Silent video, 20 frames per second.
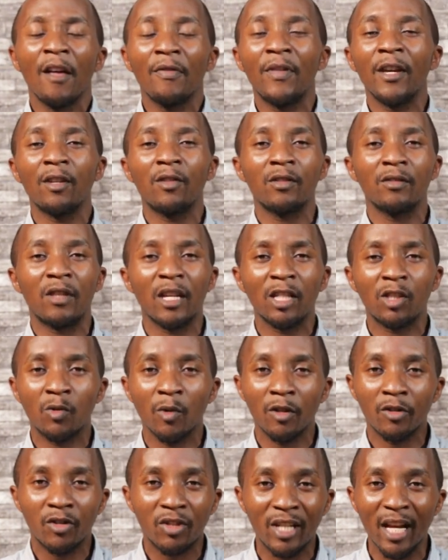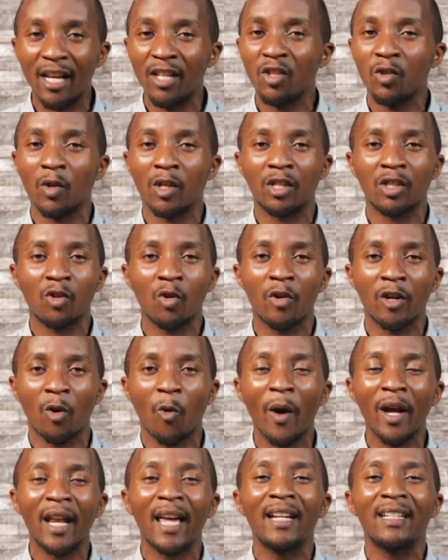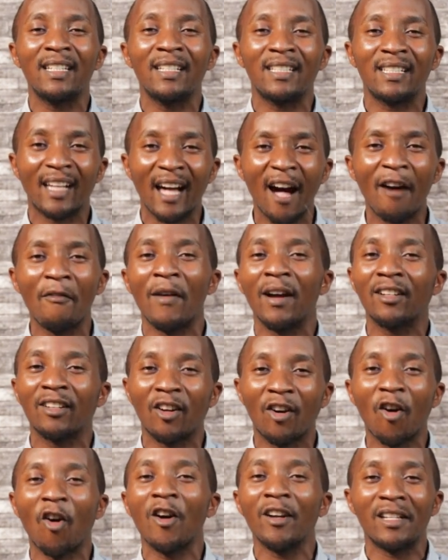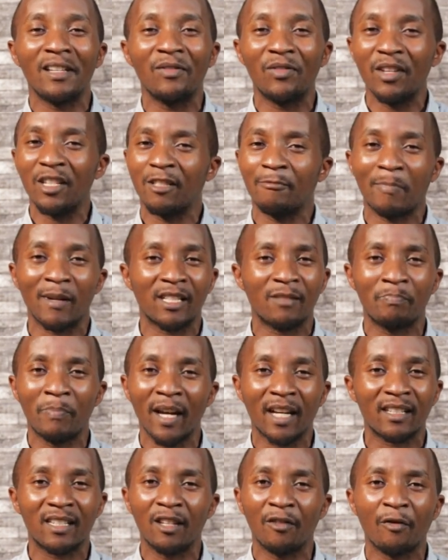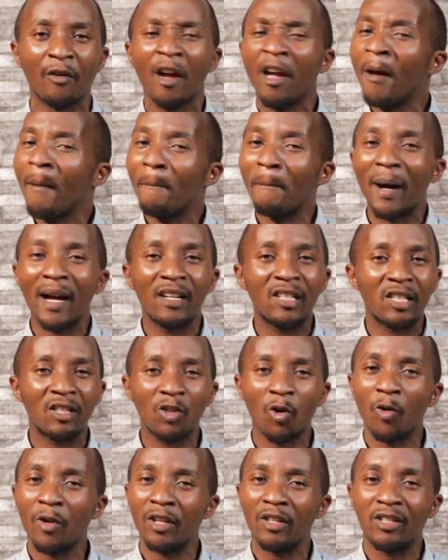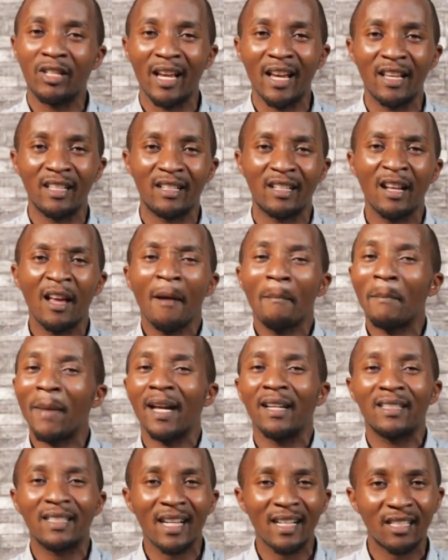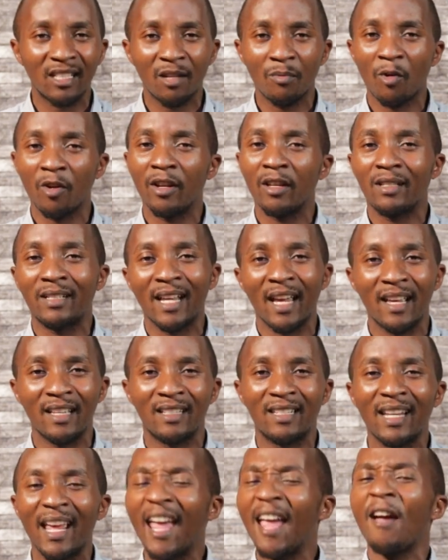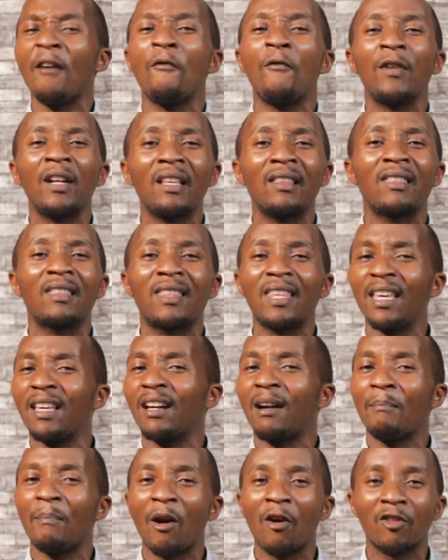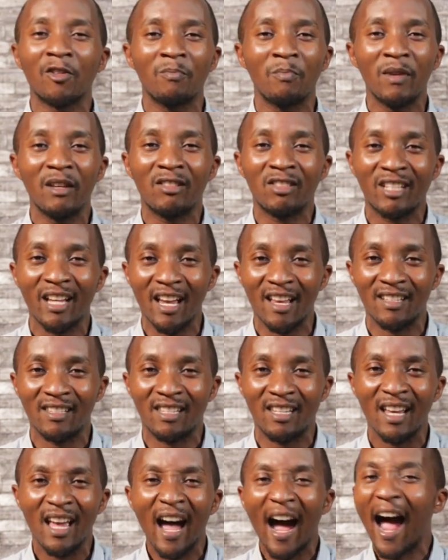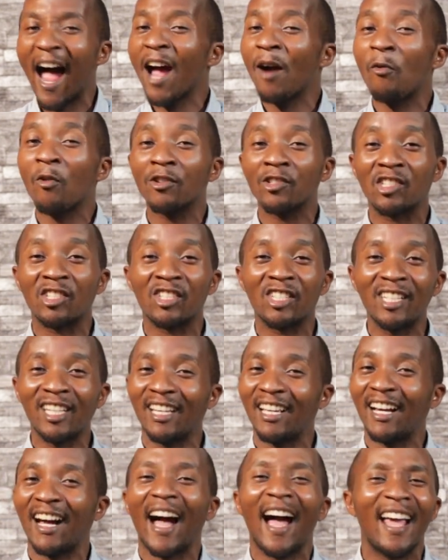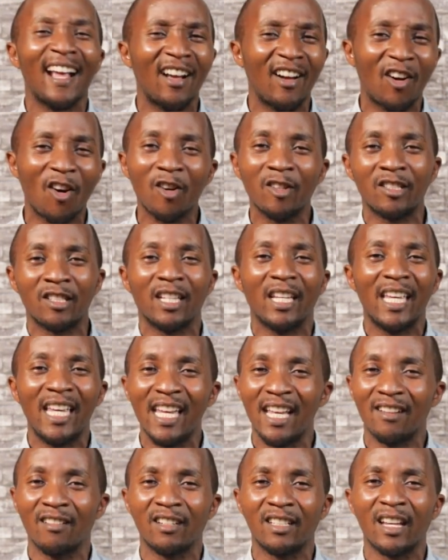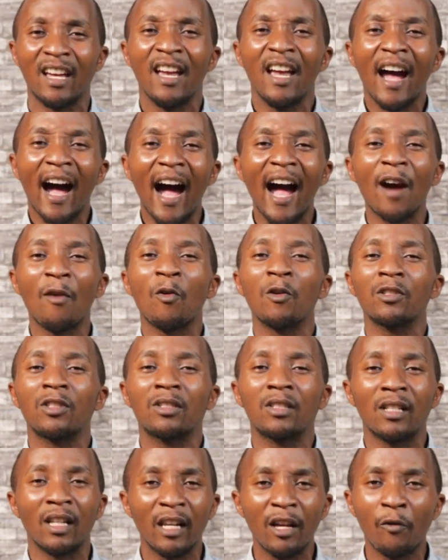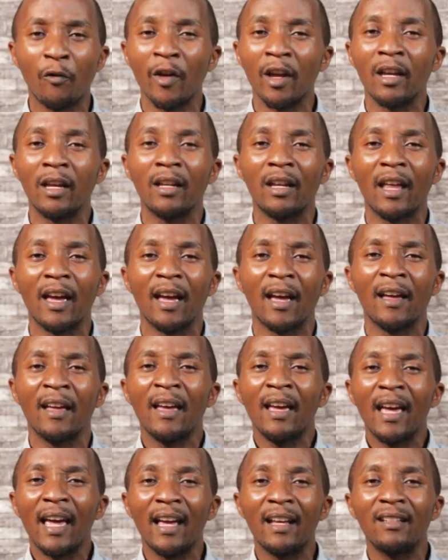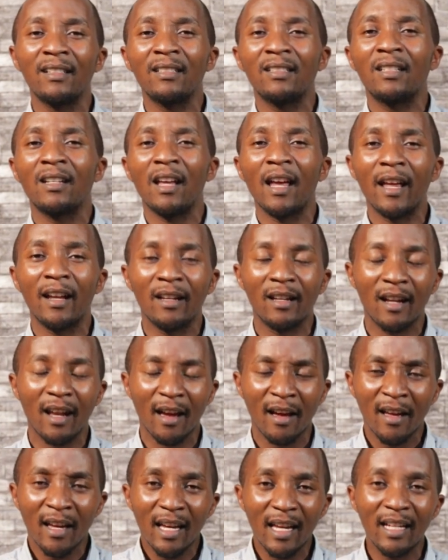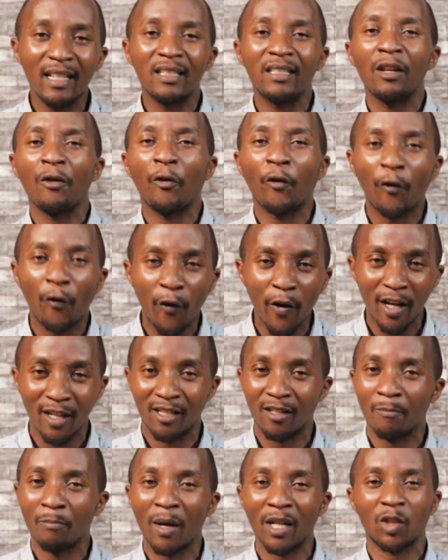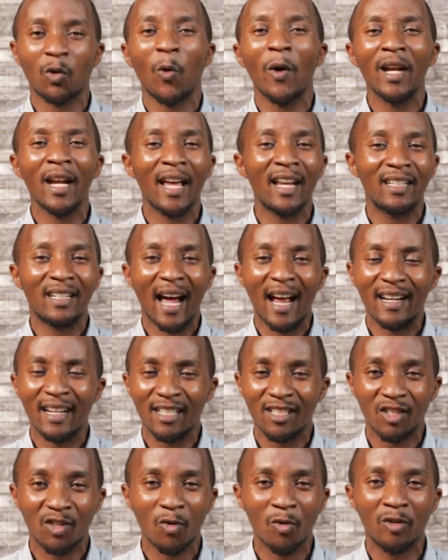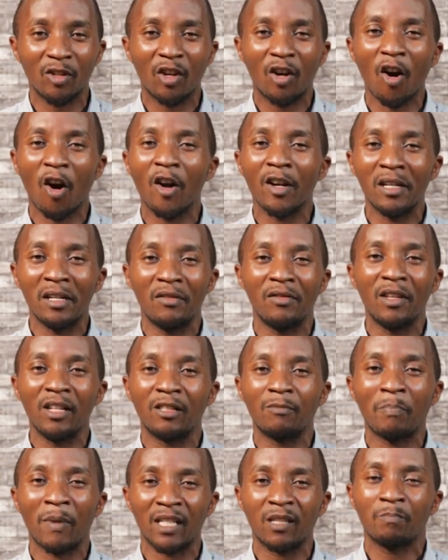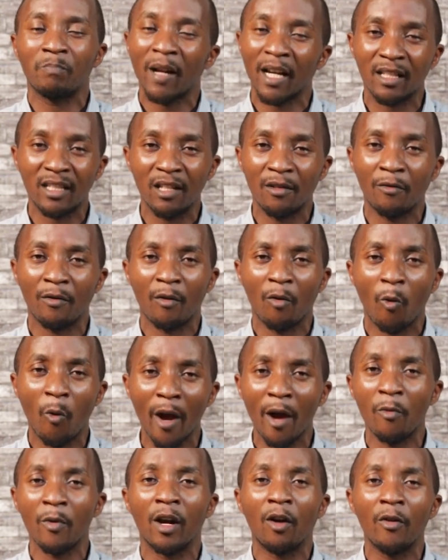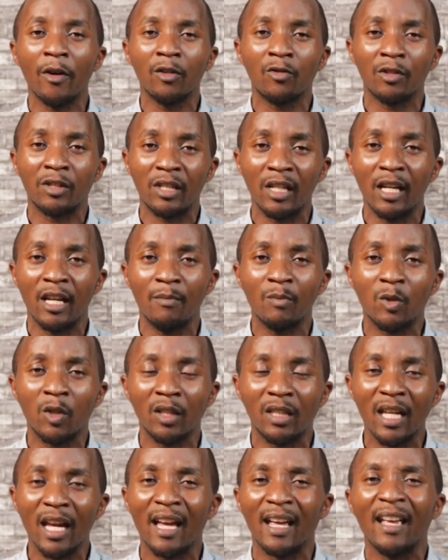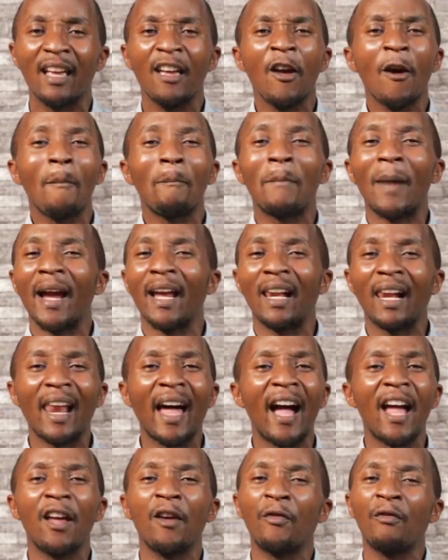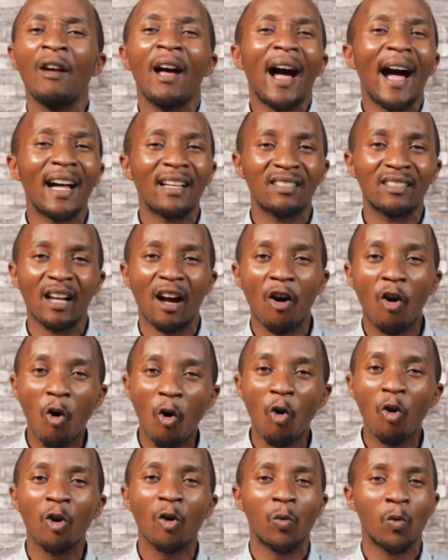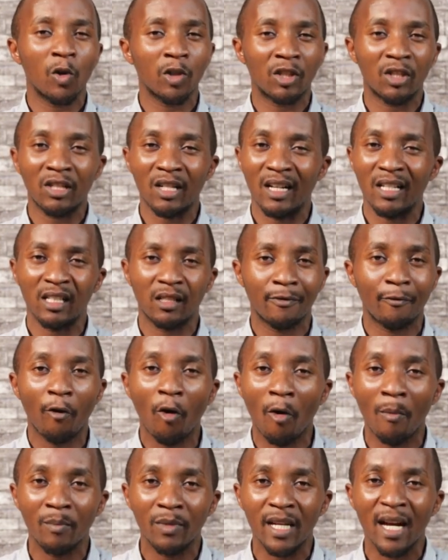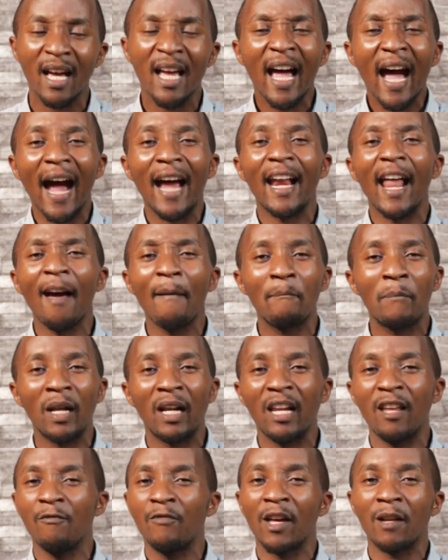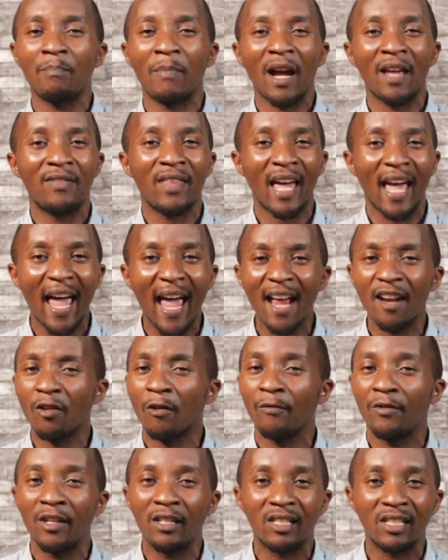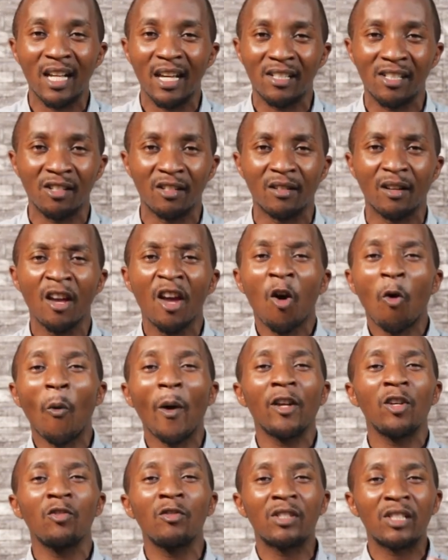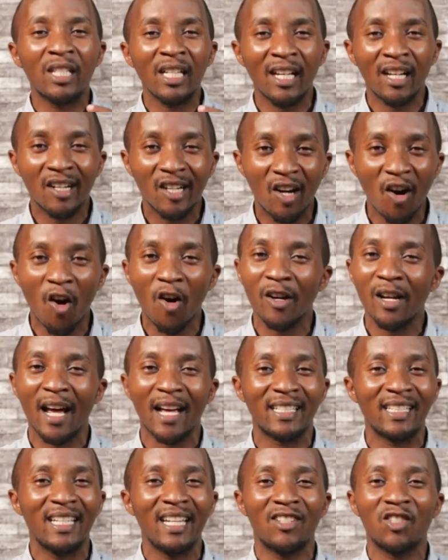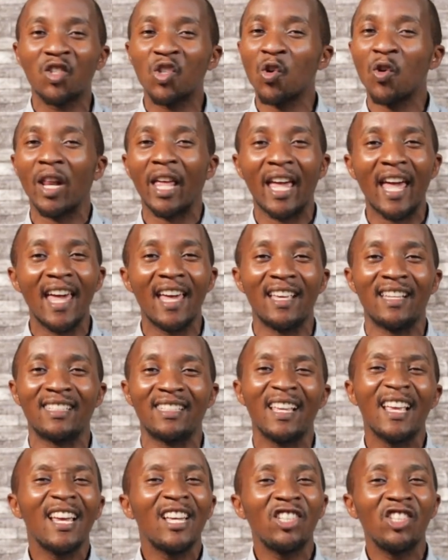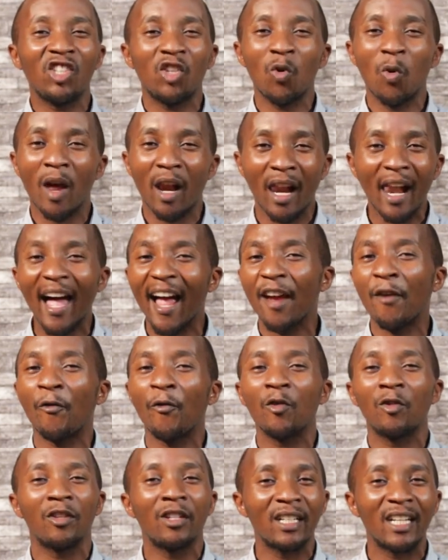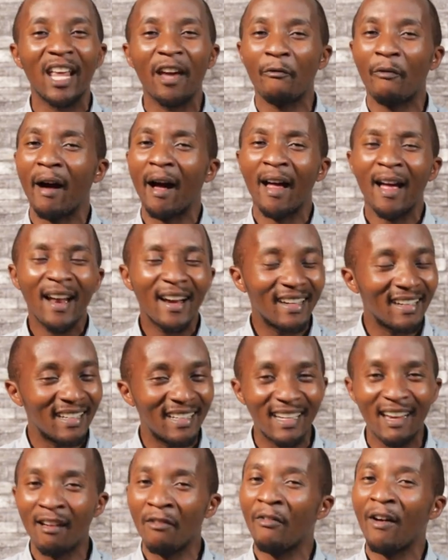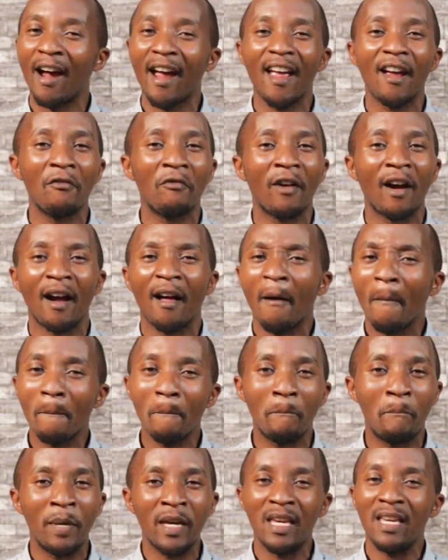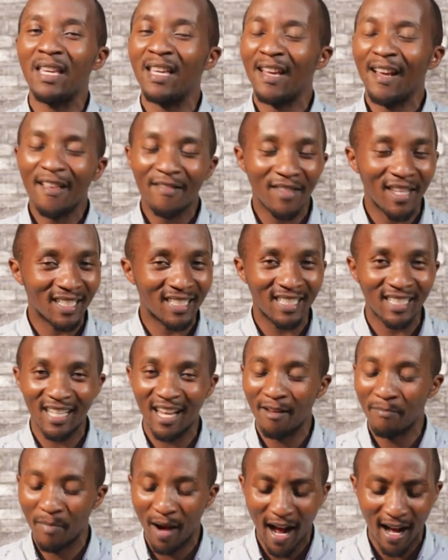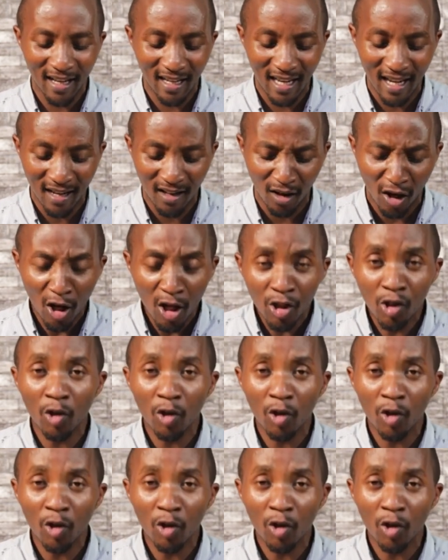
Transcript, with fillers: That this will change your story. When I discovered God in this perspective, my story changed, my testimony changed, everything about me changed. I was sick, I got healed. I was living in a, in in in defeat, but when I understood God in this perspective, where we're going to see him today, my life as a whole was transformed. And I believe that by the end of this session, when you see God as he truly is, your life will never, never ever be the same again.